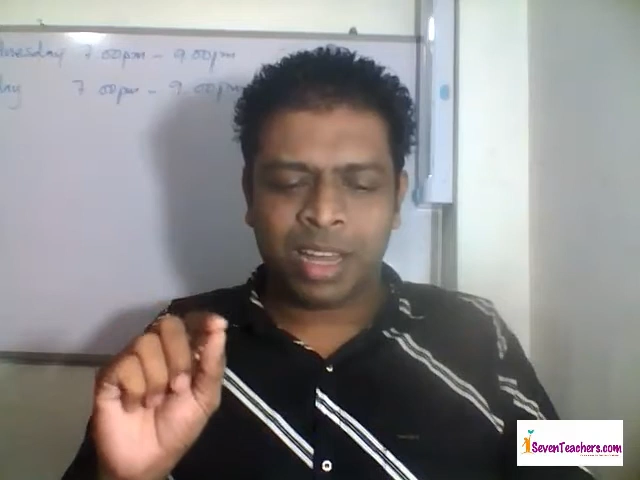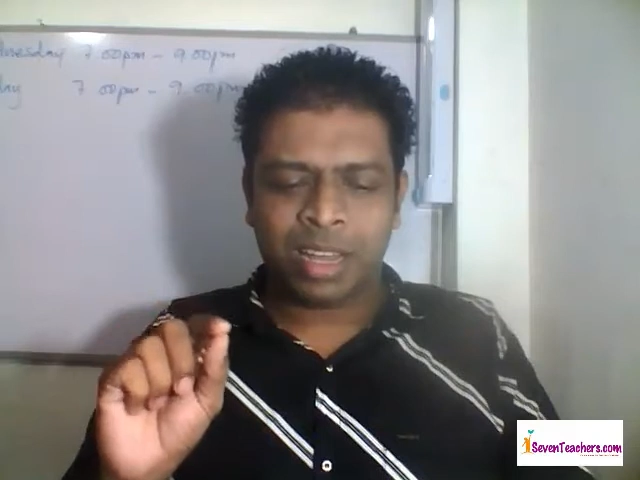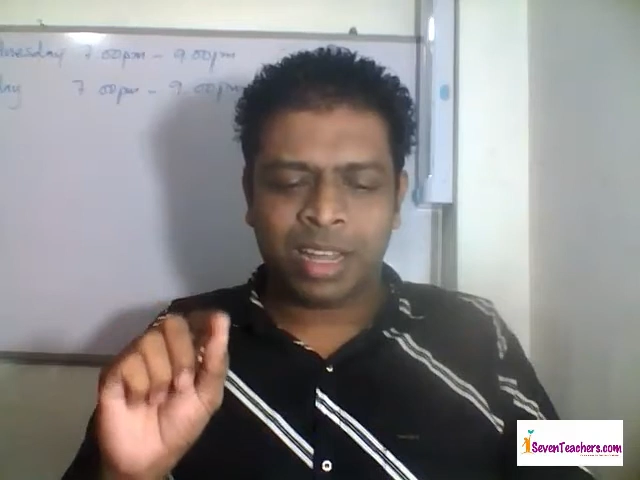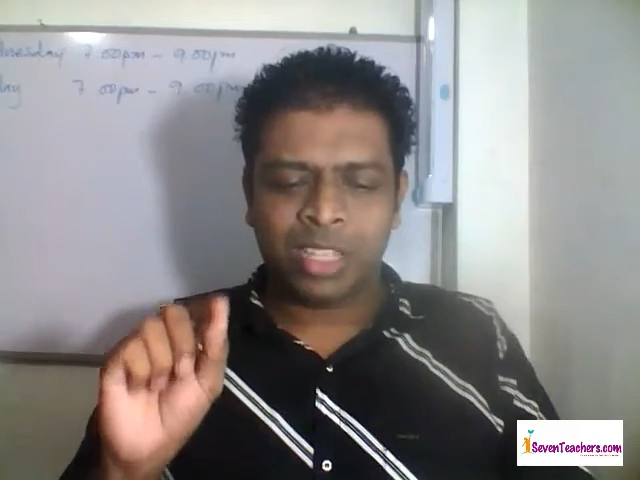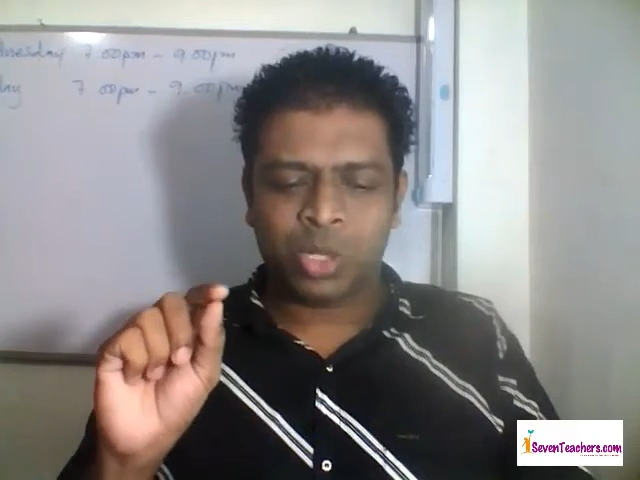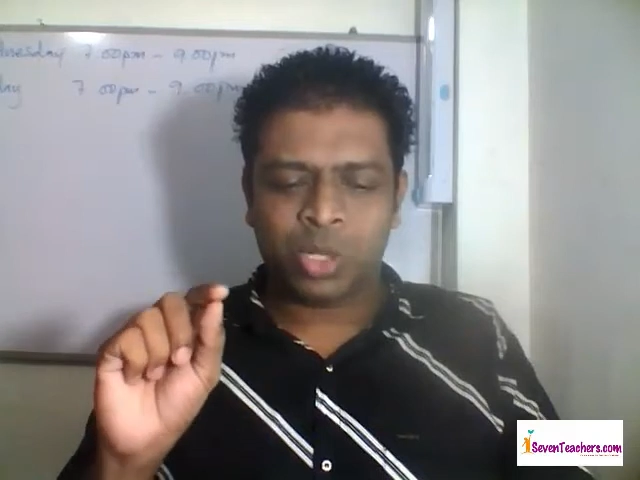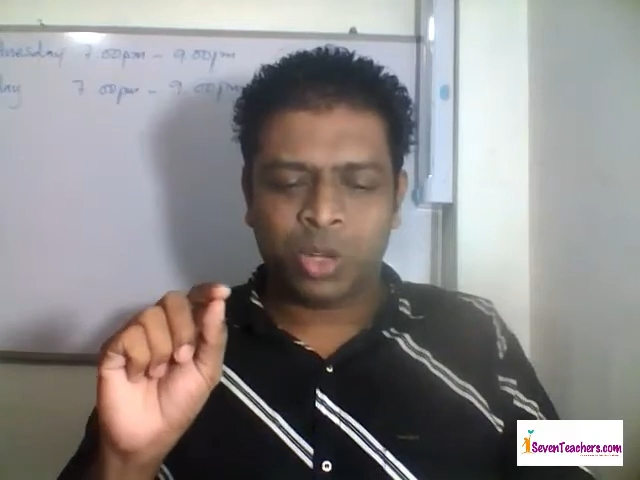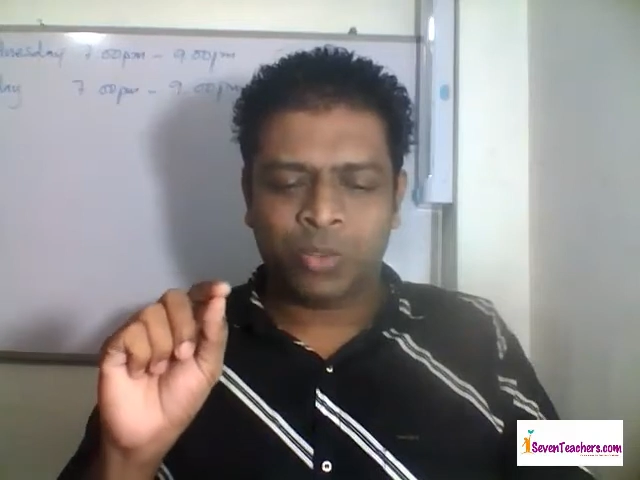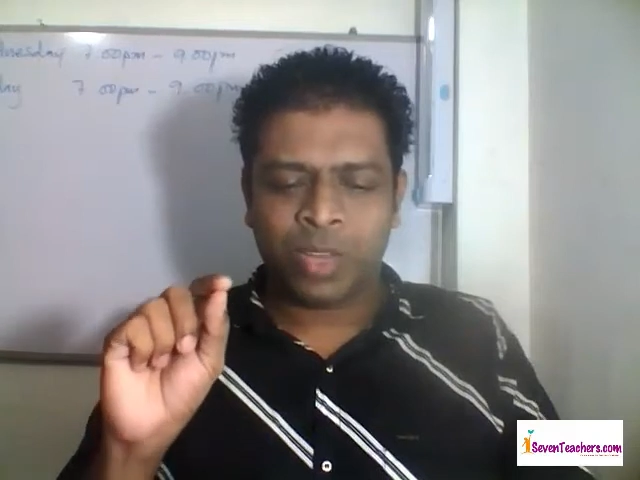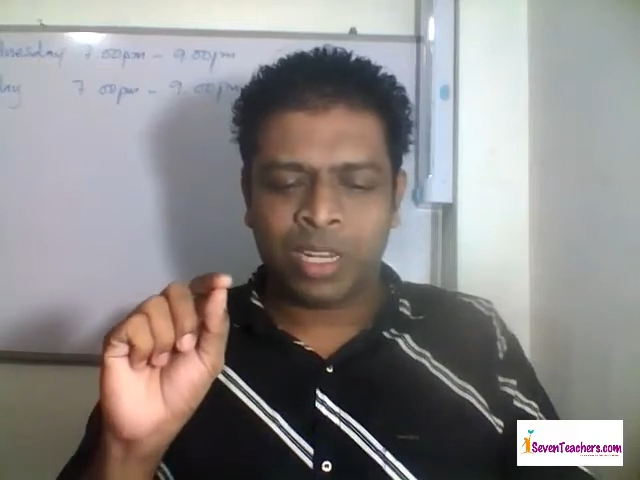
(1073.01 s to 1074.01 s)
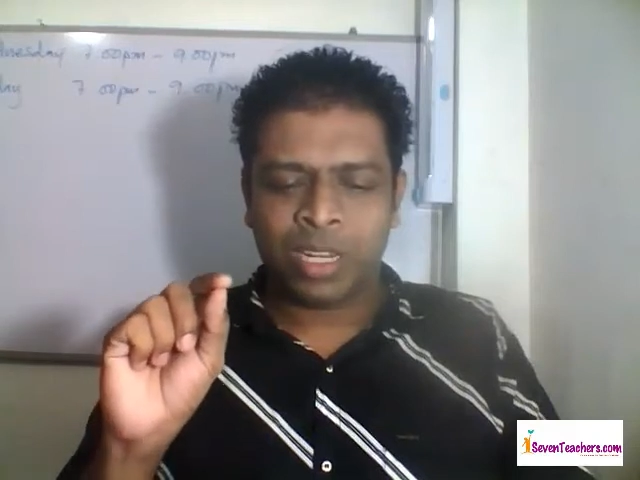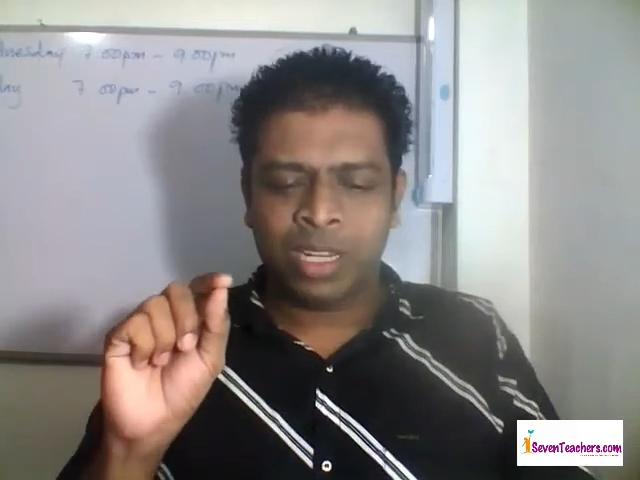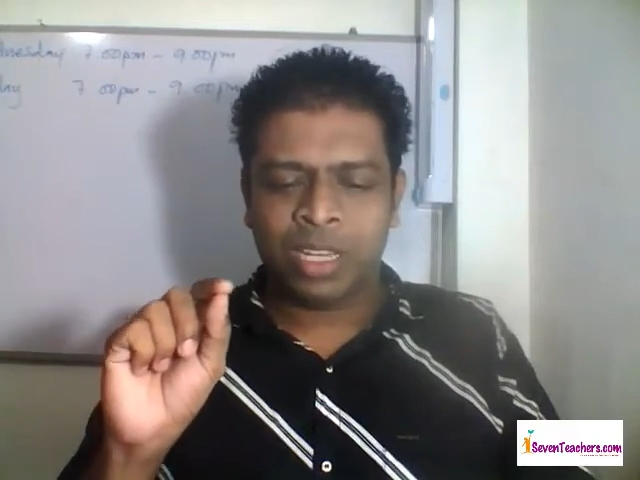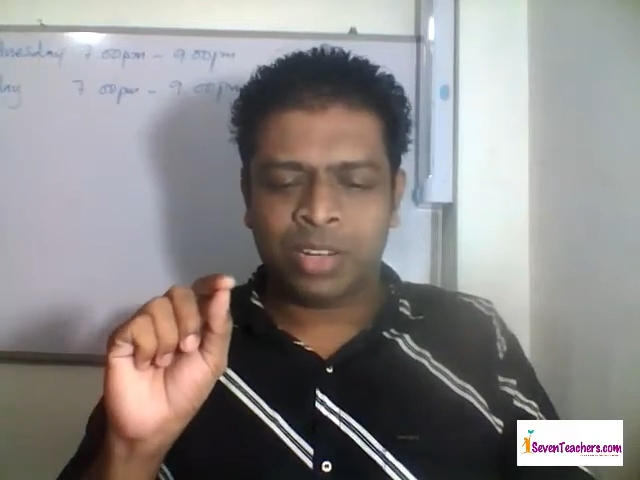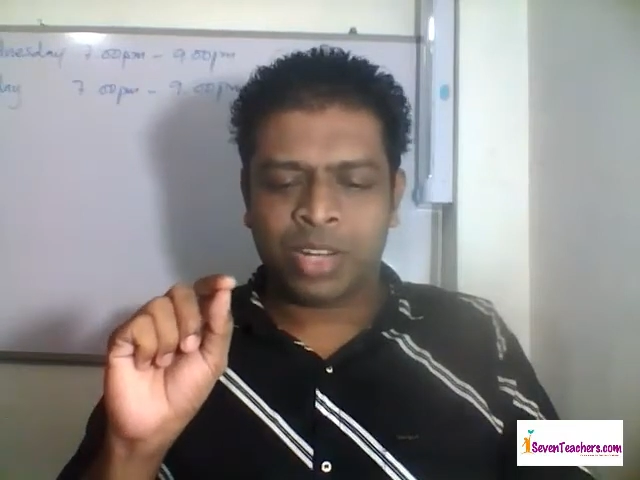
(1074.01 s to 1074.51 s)
Narayan's story of an
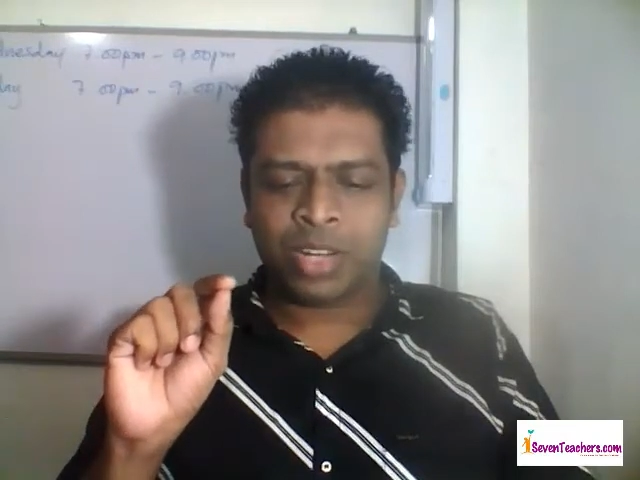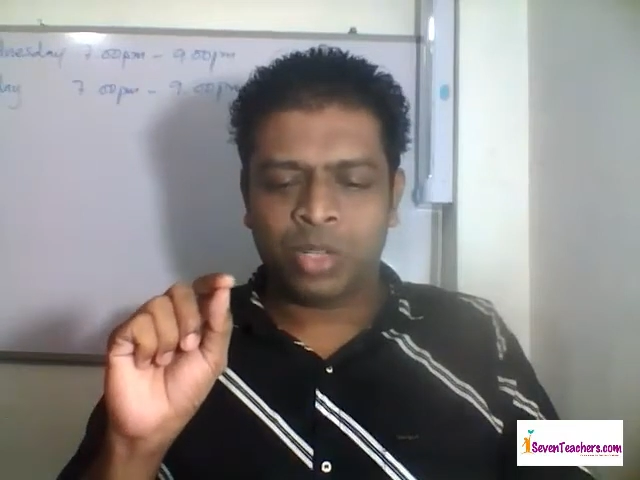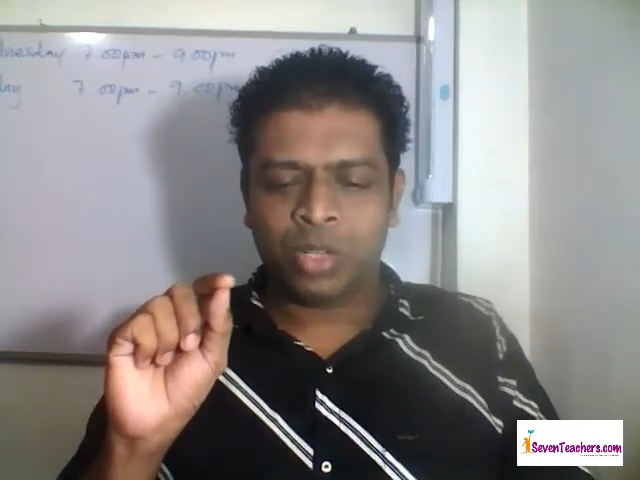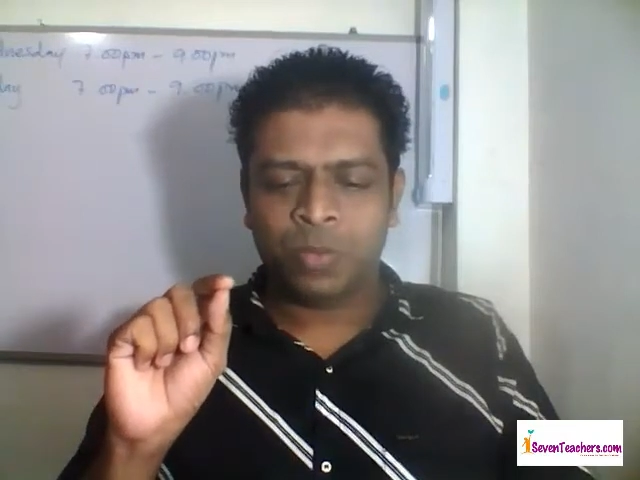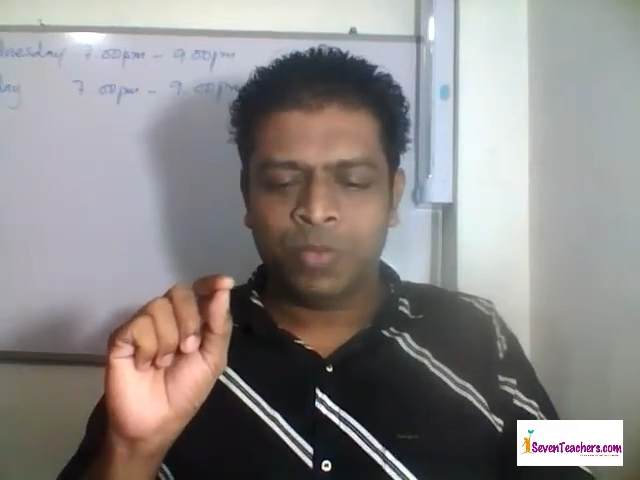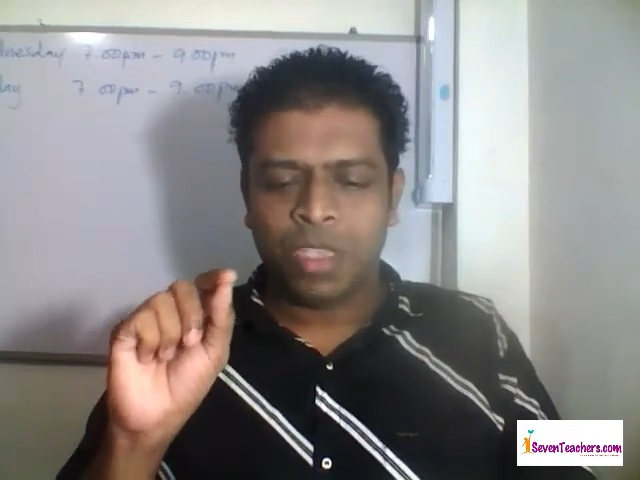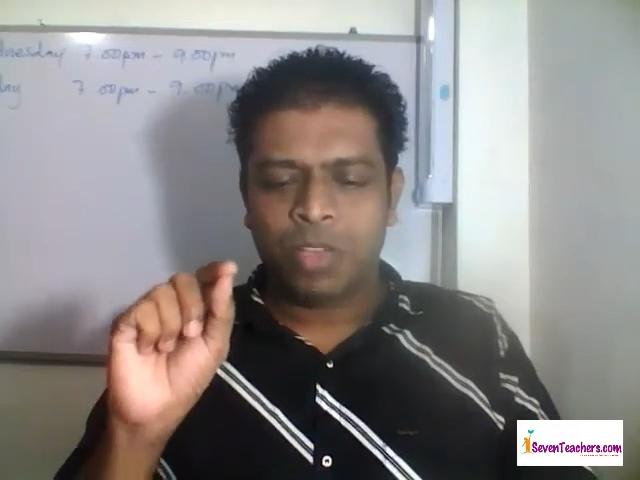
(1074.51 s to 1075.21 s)
India trying to